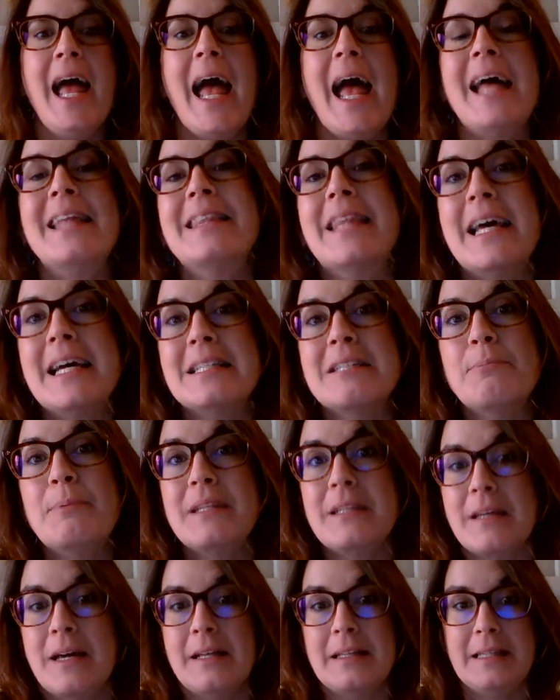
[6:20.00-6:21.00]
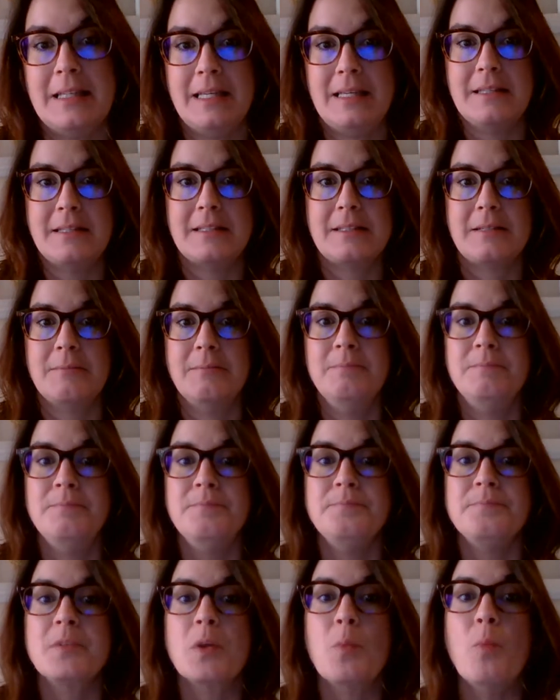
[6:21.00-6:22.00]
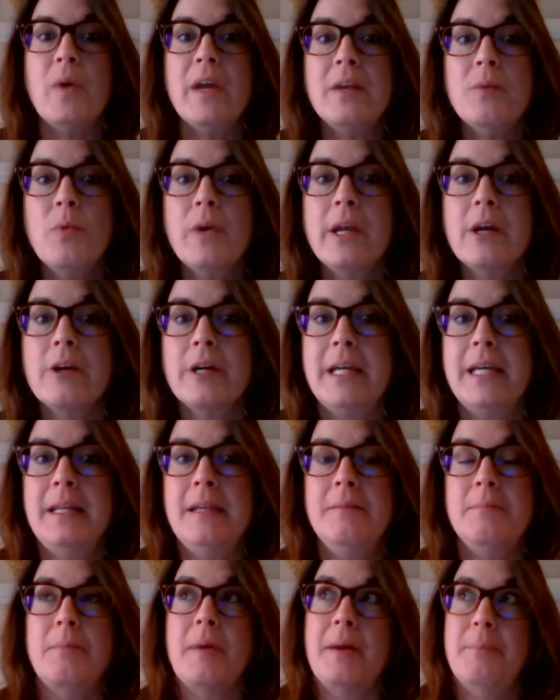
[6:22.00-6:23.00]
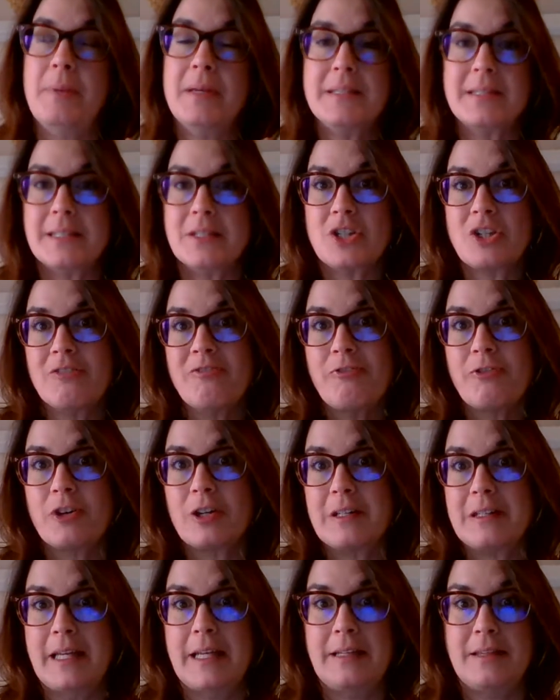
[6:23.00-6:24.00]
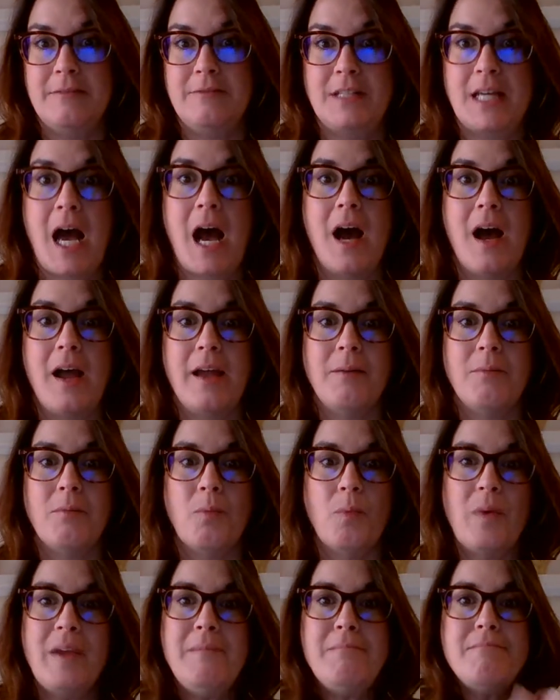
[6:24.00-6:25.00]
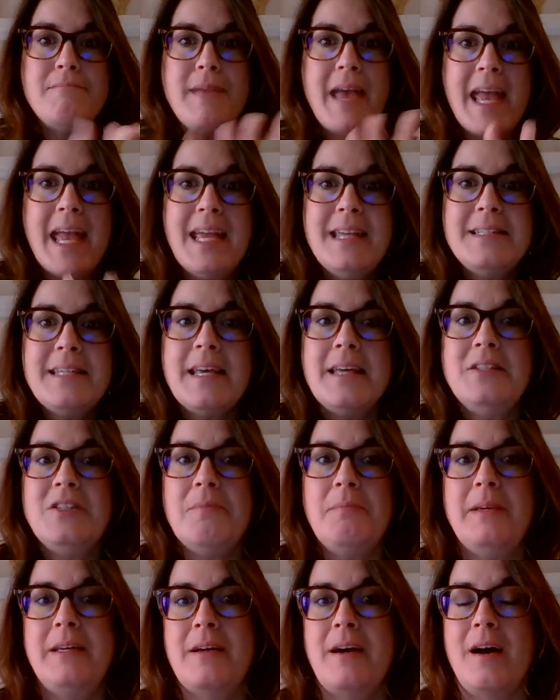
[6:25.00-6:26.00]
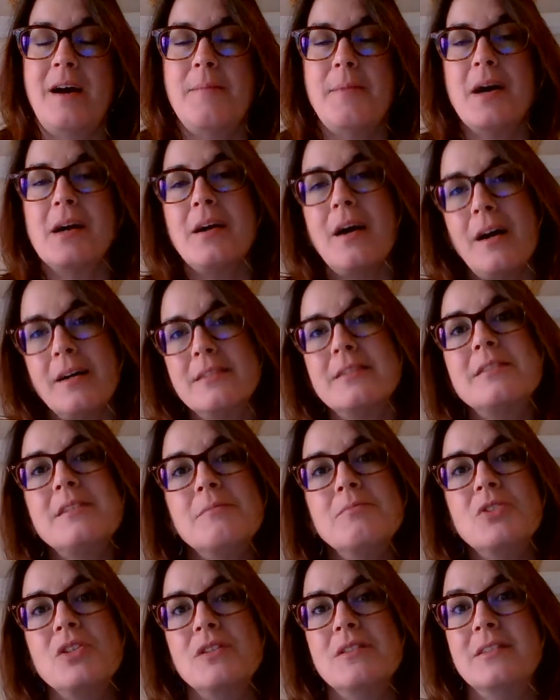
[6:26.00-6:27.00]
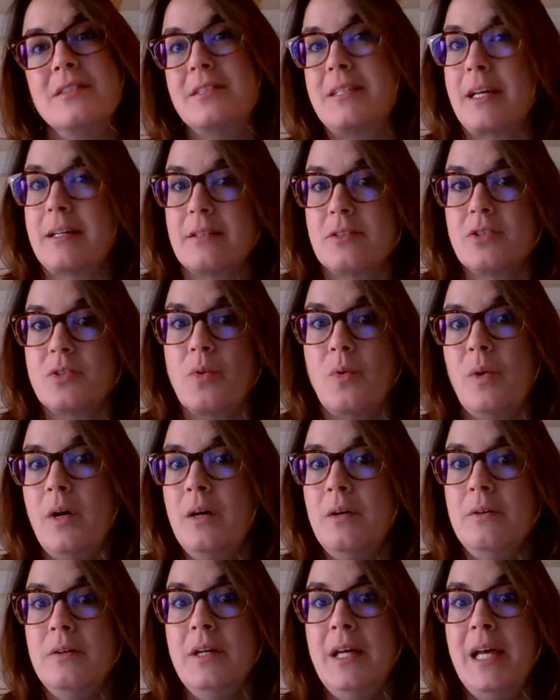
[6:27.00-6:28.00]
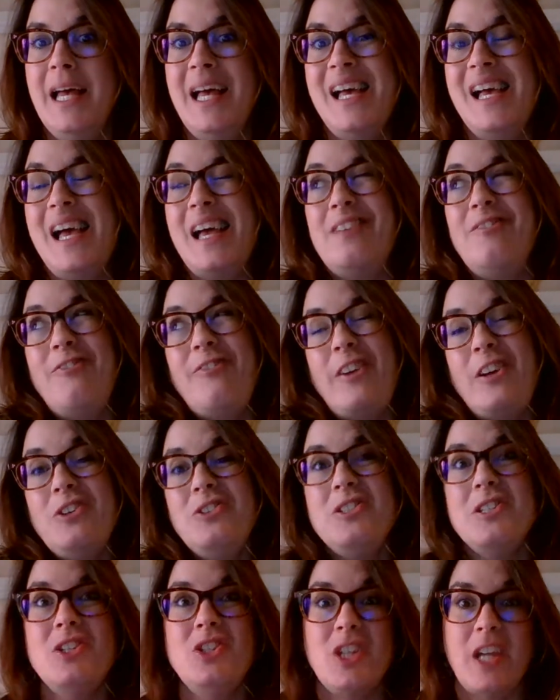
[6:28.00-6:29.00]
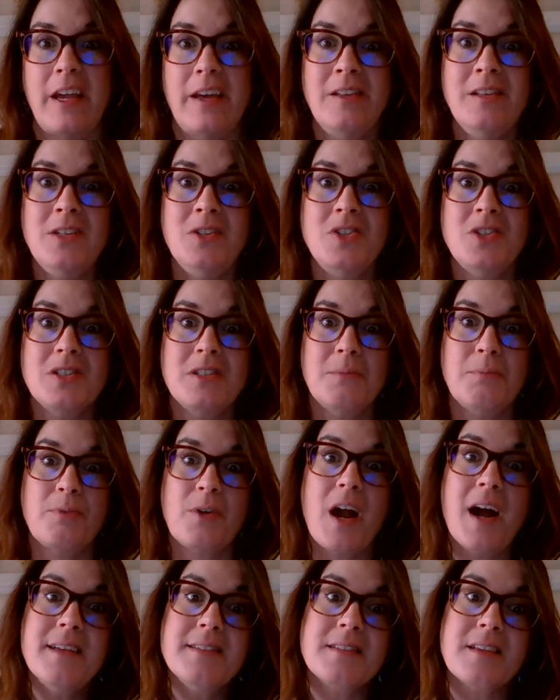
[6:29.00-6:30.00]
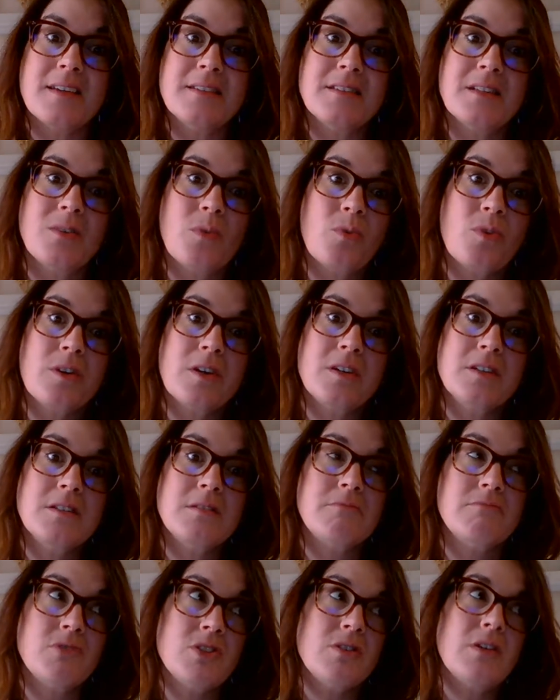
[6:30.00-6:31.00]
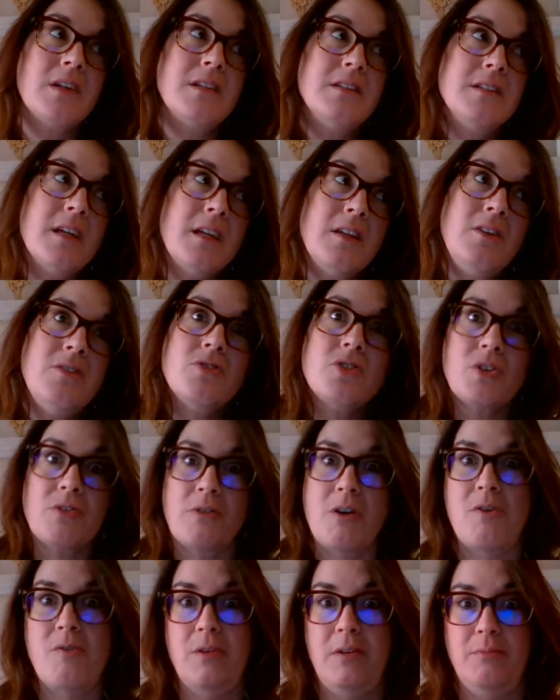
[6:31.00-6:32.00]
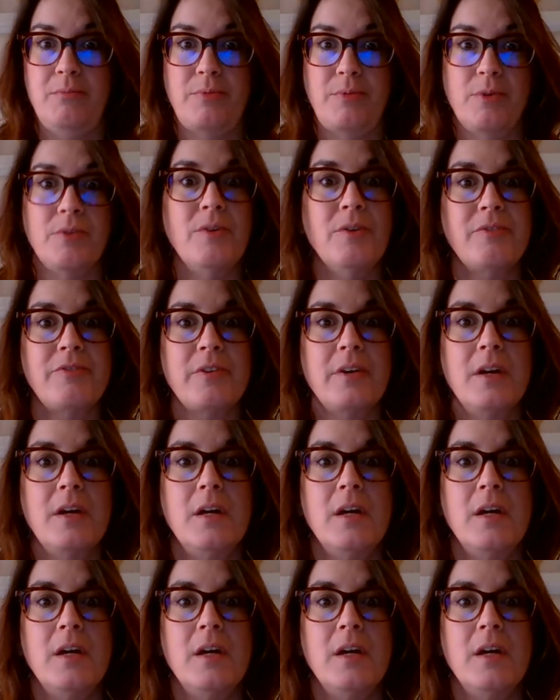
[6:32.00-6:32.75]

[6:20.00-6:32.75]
And last but not least, when we are in a position for a length of time, we may tend to become accustomed to the status quo and fail to challenge the process in order to continue to grow and improve.